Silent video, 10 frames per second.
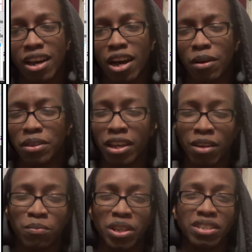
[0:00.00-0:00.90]
I think
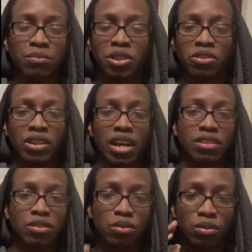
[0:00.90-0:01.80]
I'm placing him either in high
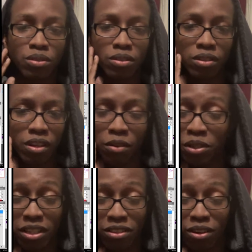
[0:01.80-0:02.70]
school,
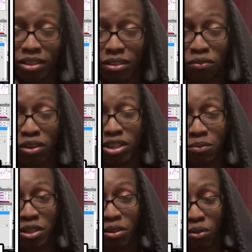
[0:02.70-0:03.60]
either as a
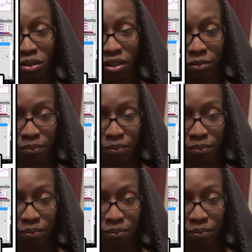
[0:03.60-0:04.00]
freshman or